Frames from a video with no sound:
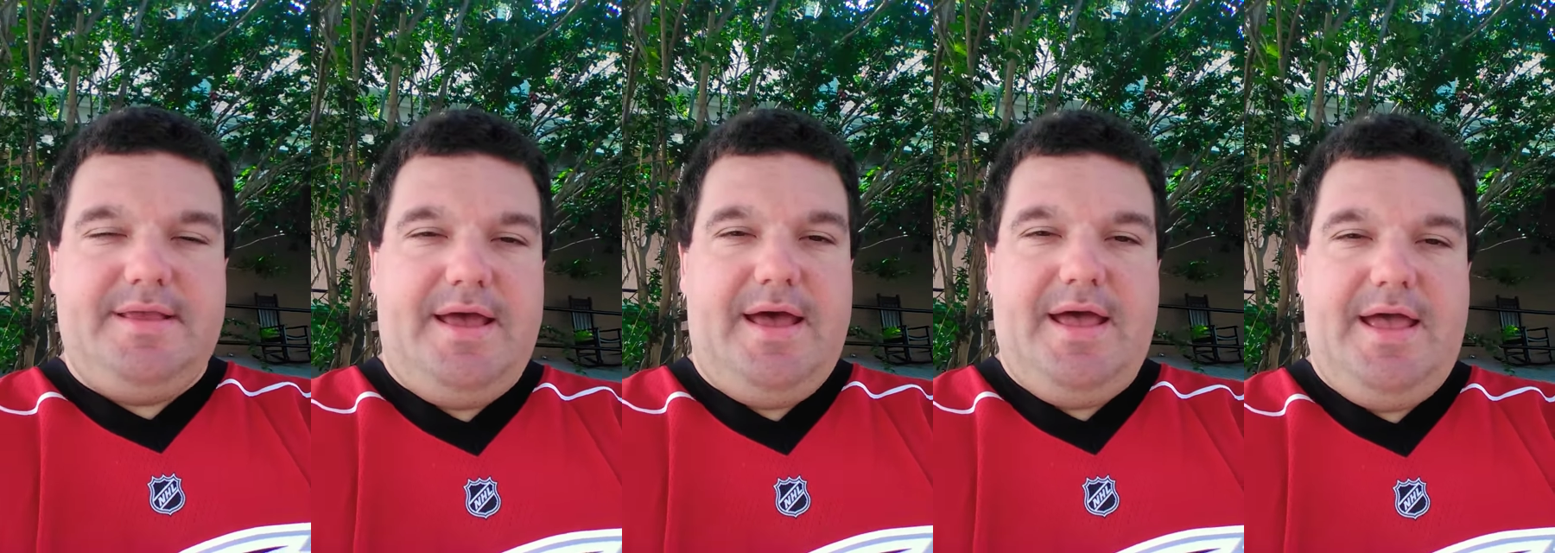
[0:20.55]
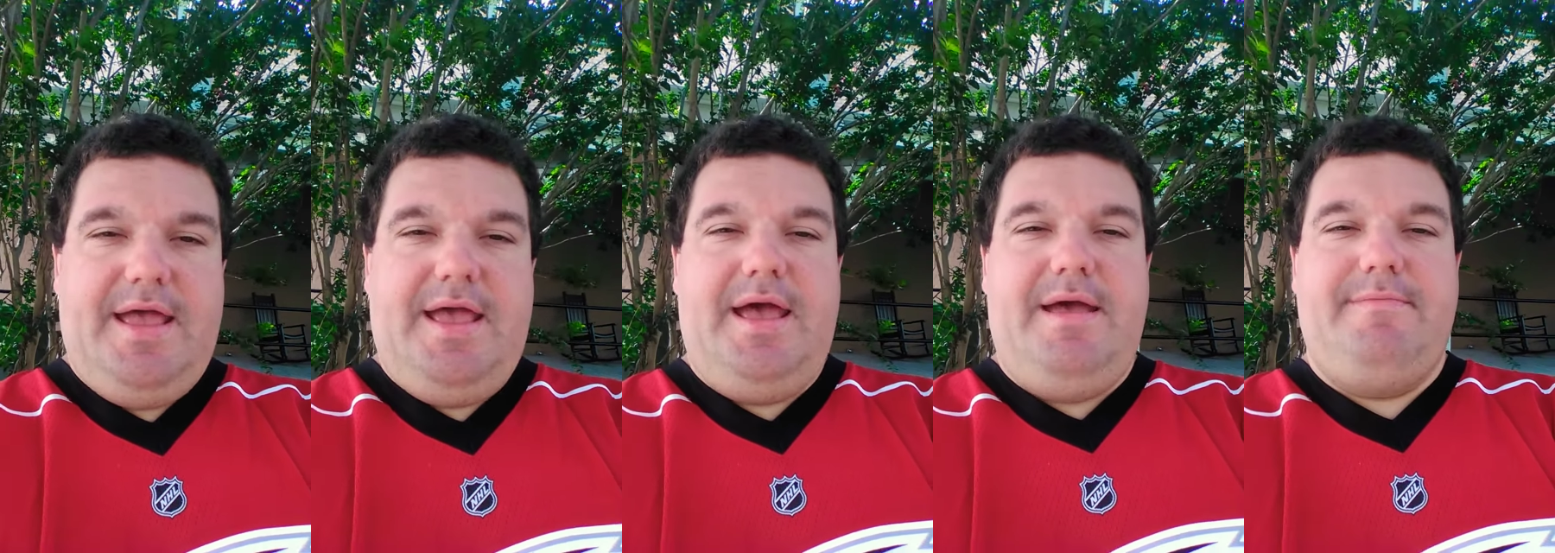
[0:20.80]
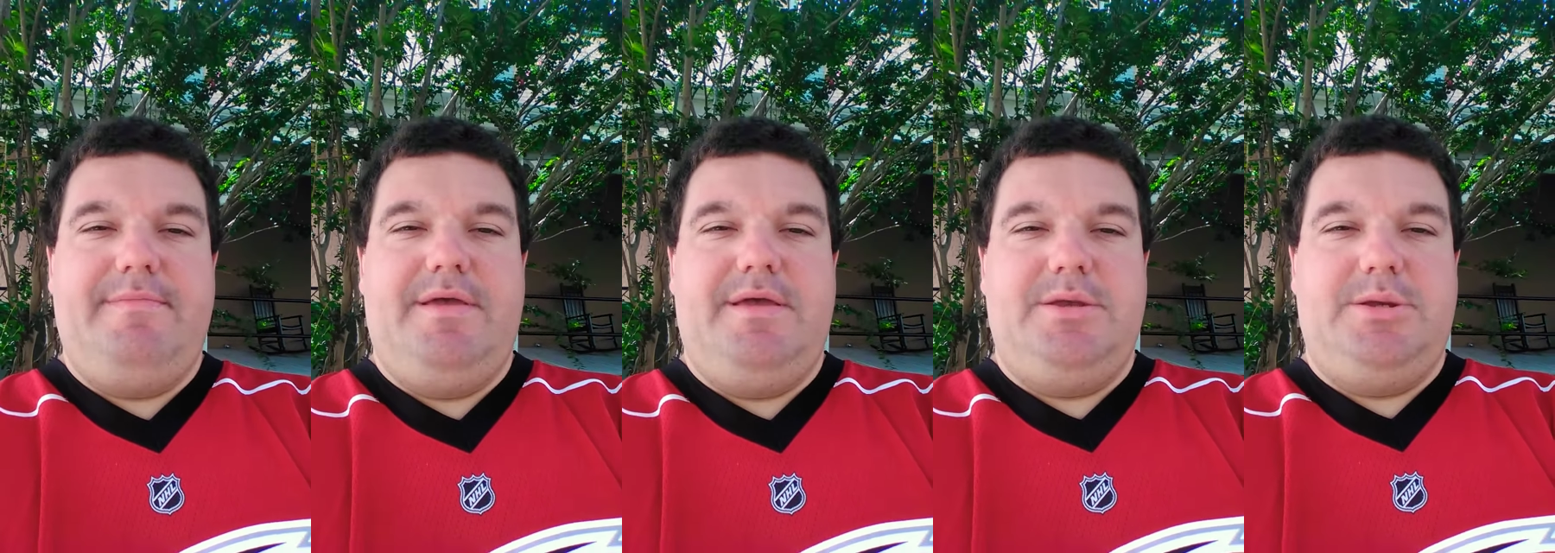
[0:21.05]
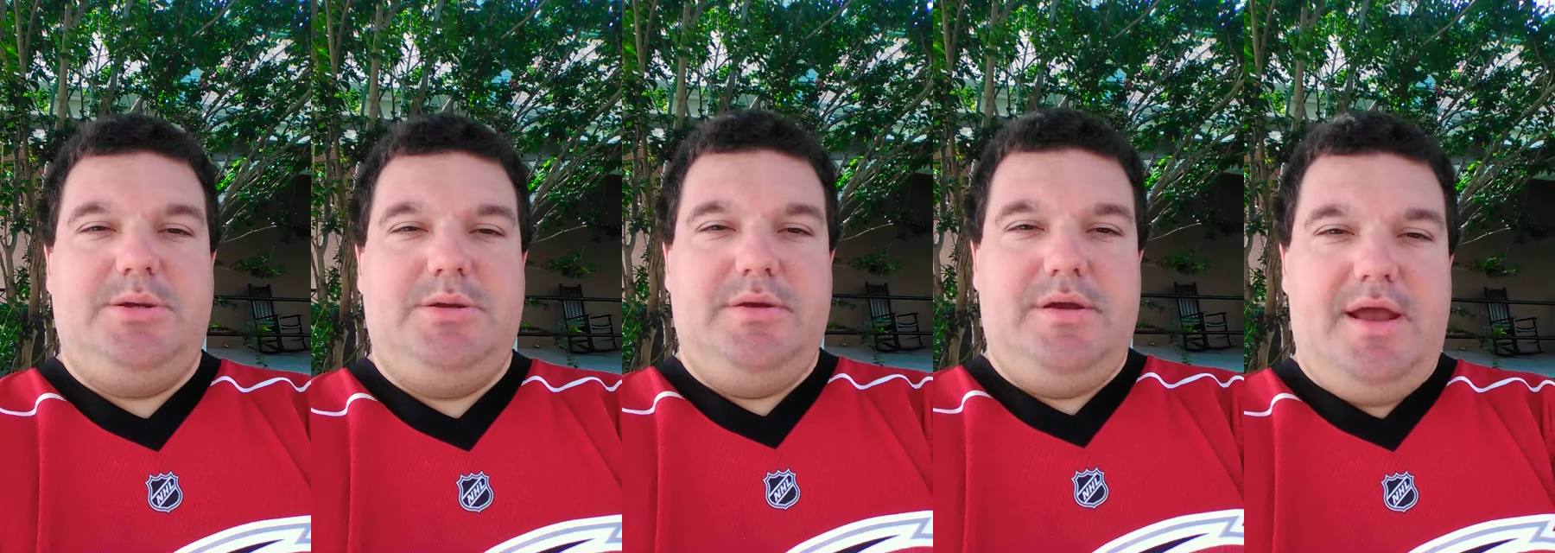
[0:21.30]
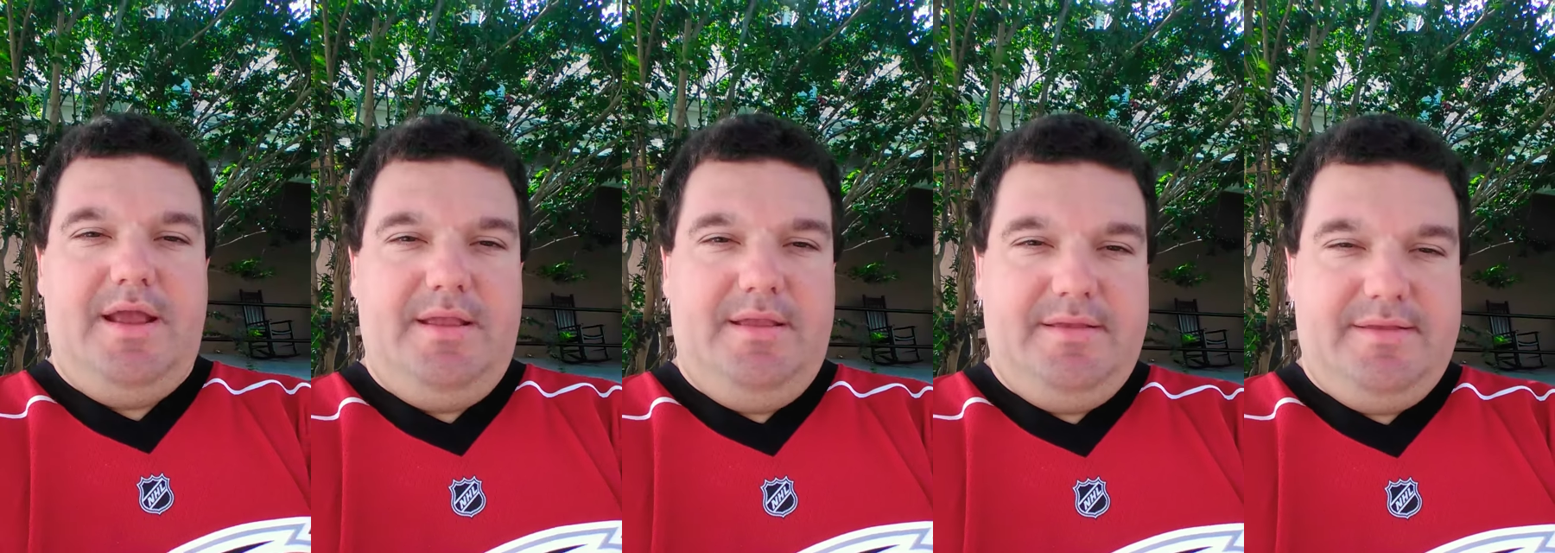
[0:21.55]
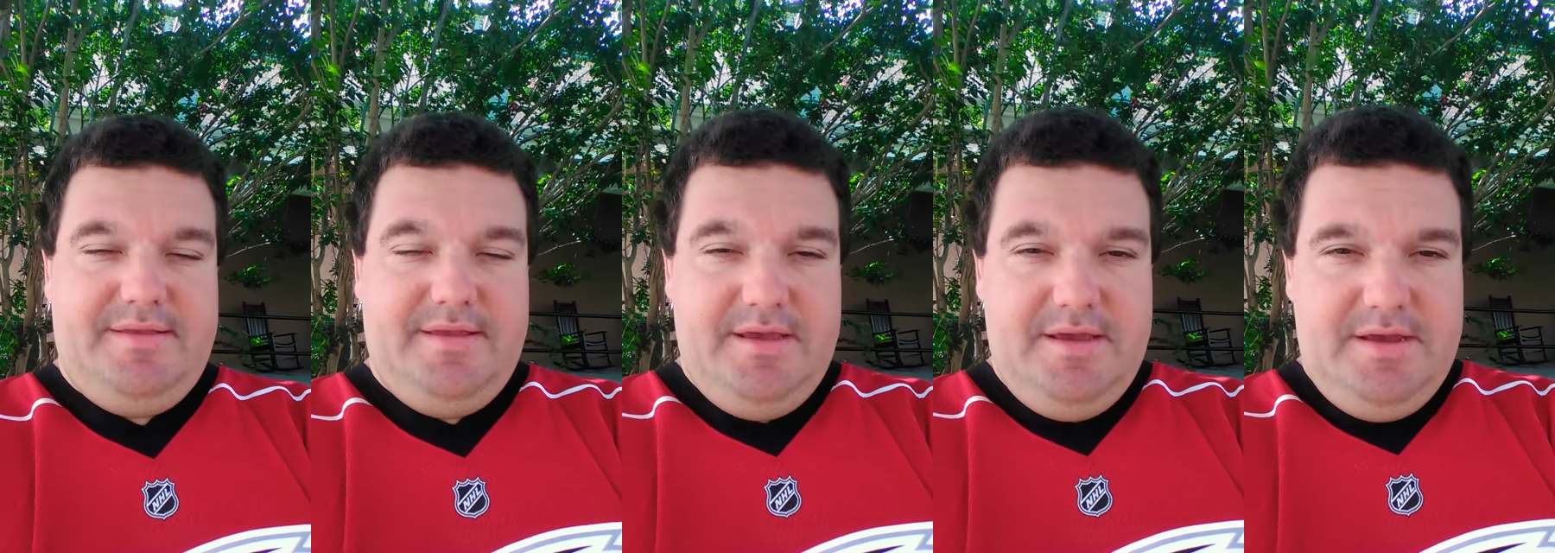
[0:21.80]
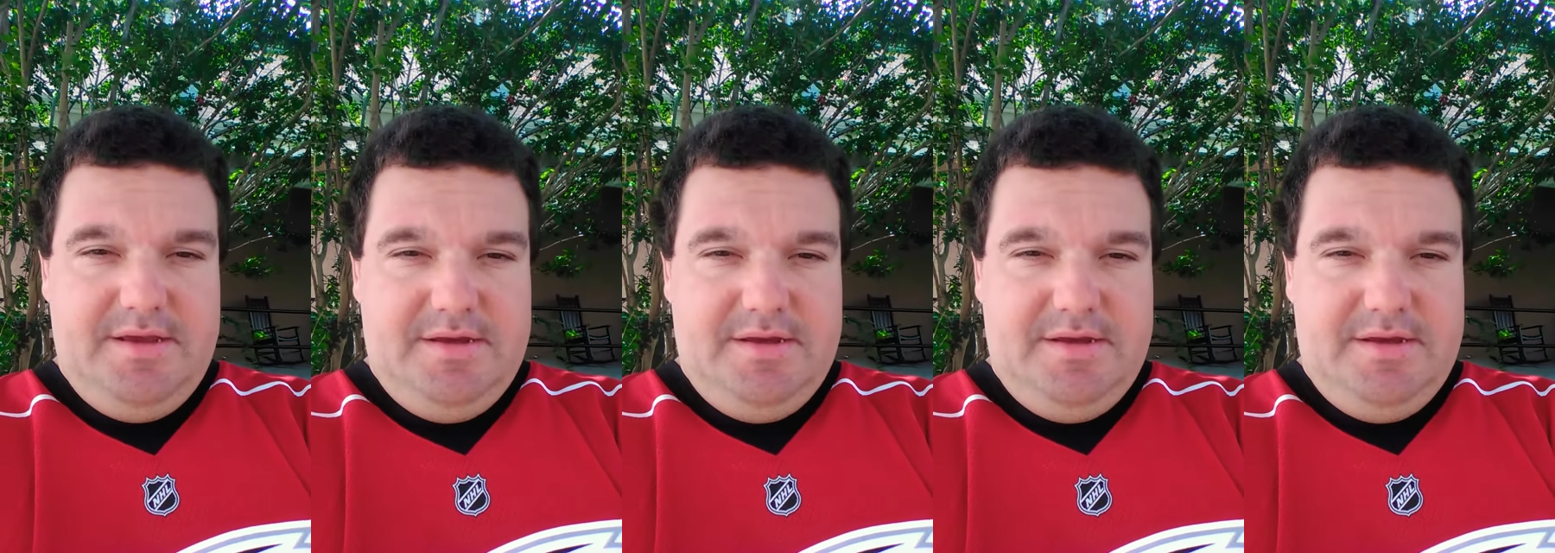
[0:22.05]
I, I'm not sure. I just